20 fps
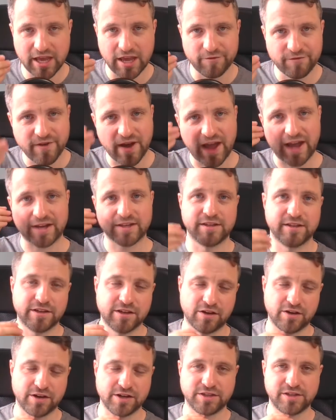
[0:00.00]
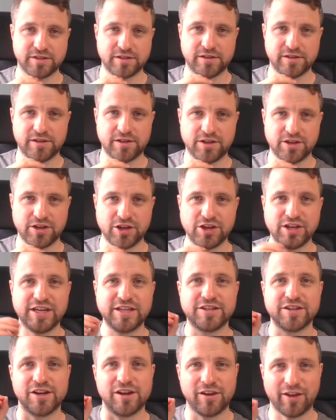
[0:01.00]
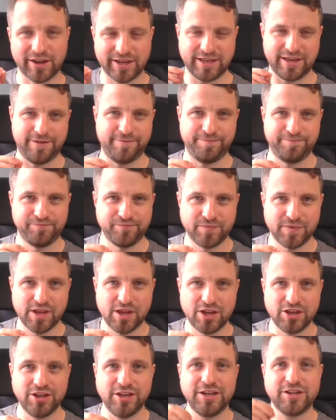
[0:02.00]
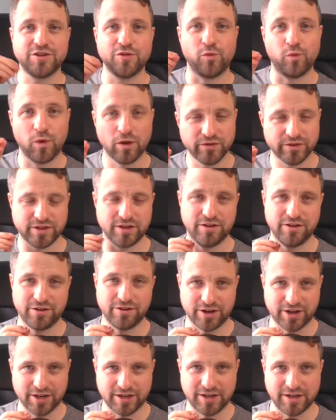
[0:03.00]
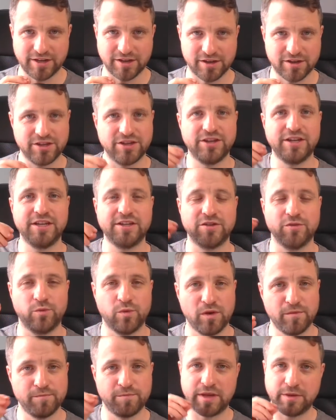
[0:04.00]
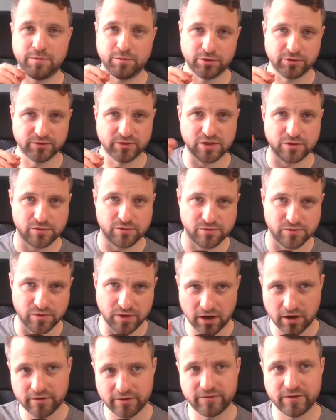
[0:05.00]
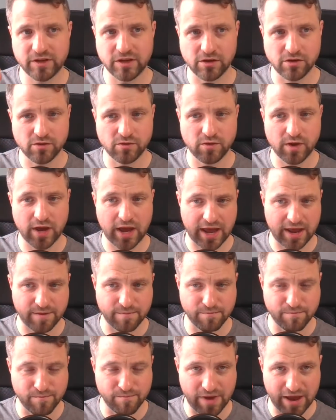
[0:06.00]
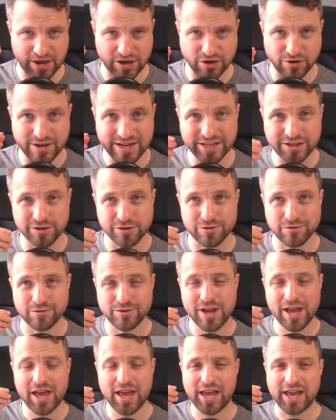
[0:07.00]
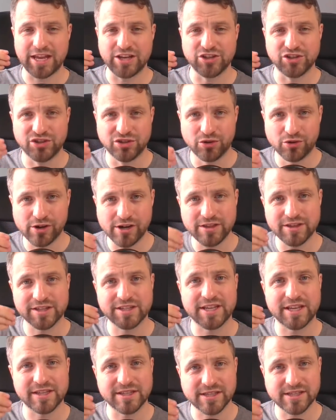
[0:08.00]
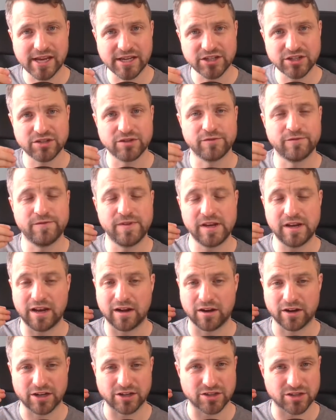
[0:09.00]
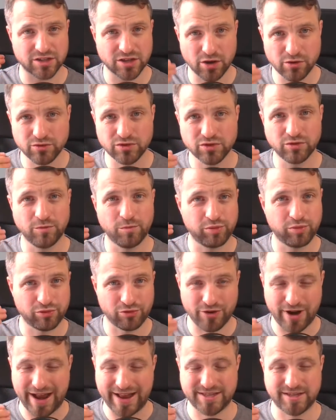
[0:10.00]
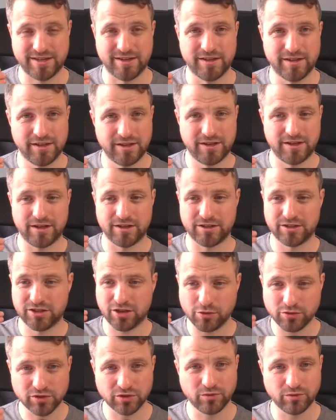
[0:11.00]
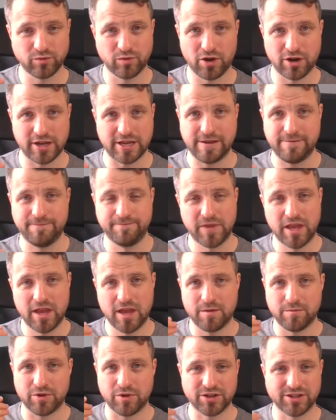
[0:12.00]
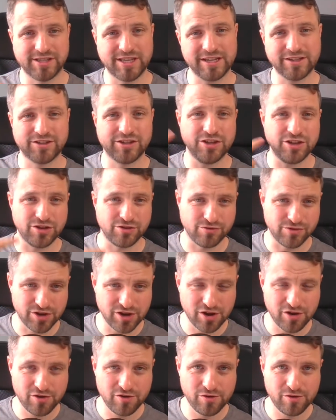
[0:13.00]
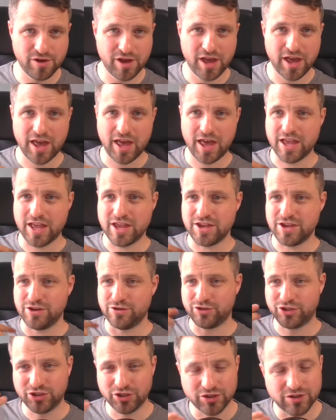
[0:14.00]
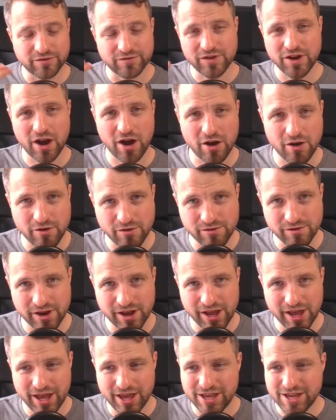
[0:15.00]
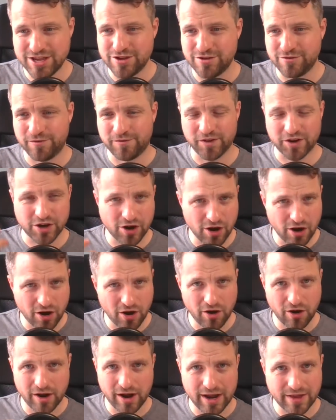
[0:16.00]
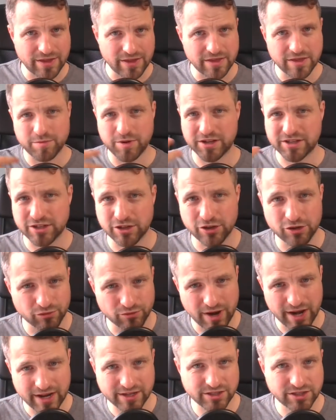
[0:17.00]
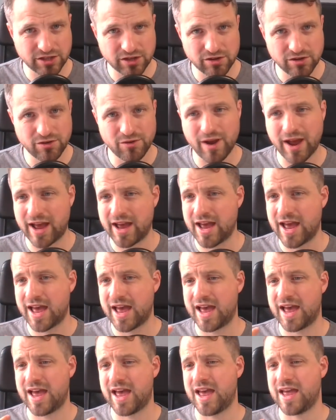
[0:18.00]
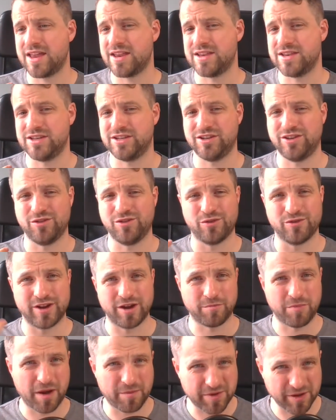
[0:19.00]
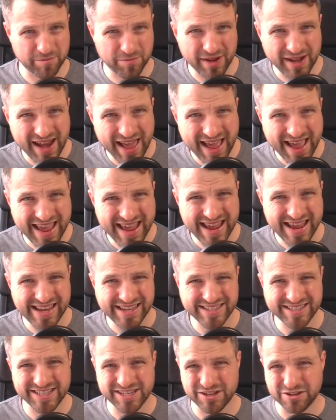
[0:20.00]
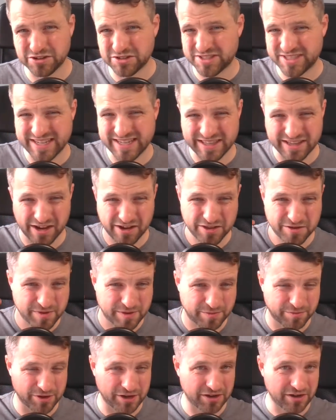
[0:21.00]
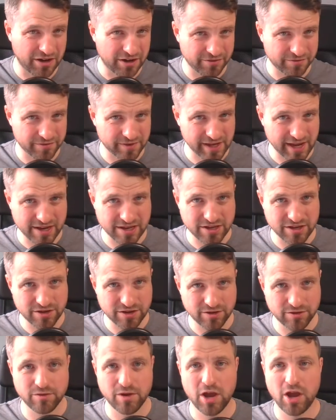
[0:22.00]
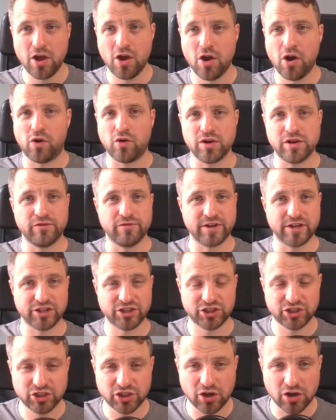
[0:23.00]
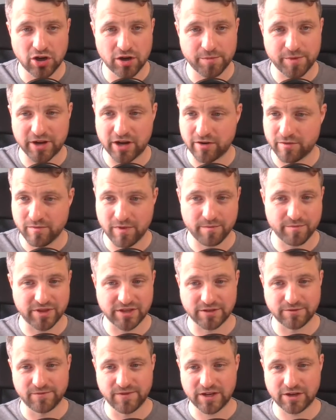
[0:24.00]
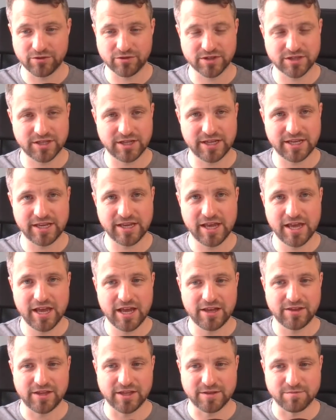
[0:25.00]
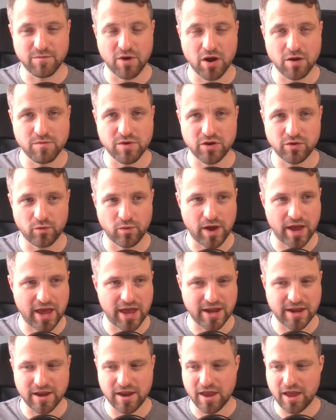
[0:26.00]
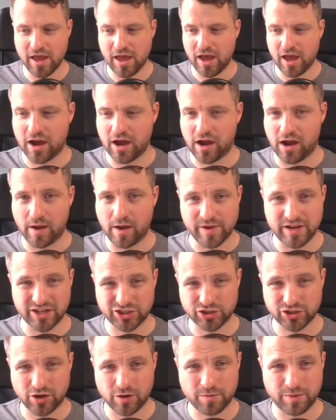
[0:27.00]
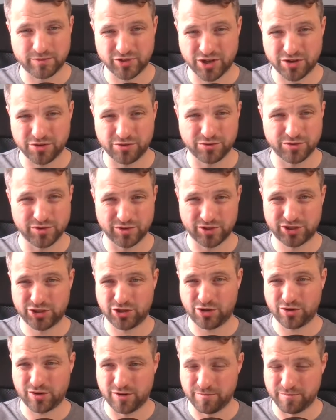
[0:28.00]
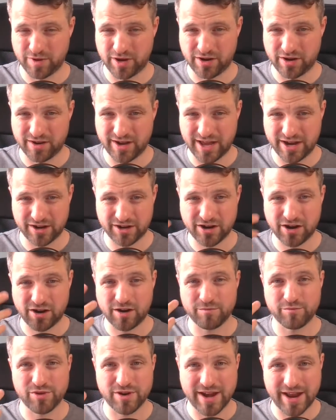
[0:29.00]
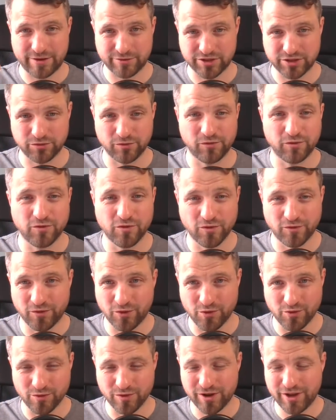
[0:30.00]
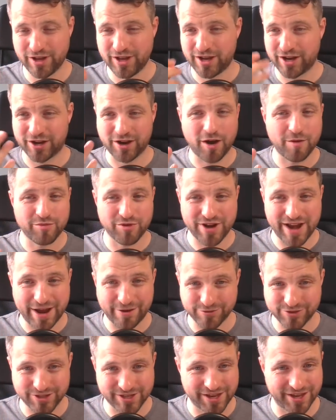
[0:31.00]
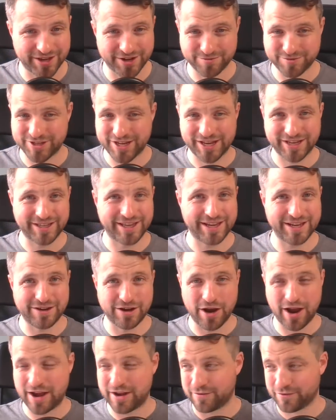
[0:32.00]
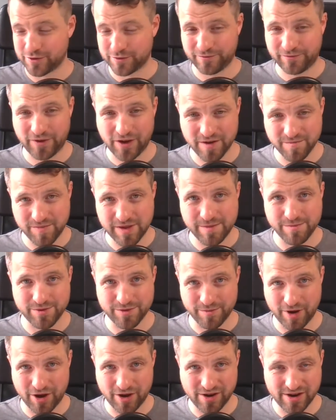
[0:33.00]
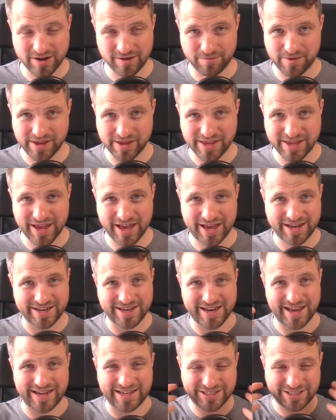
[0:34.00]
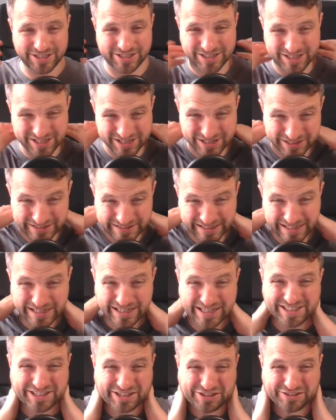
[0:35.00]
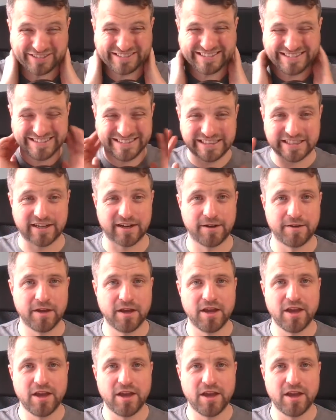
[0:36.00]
In fact, guys, you need to like it you need to want to look like an idiot you need to want people to laugh at you and and you need to enjoy the sensation of feeling like a total prat a total wally because things that you knew you should have known you forgot and then the person corrects you and you're in a public place and you can see that other people are laughing at you or you're in a shop and i remember this vigorously this moment when uh, i'm in a shop i'm trying to order a chocolate bar and i can't pronounce it vuvu i can't pronounce it and i'm saying you know and i've got five people behind me and and it's just ugh, ugh.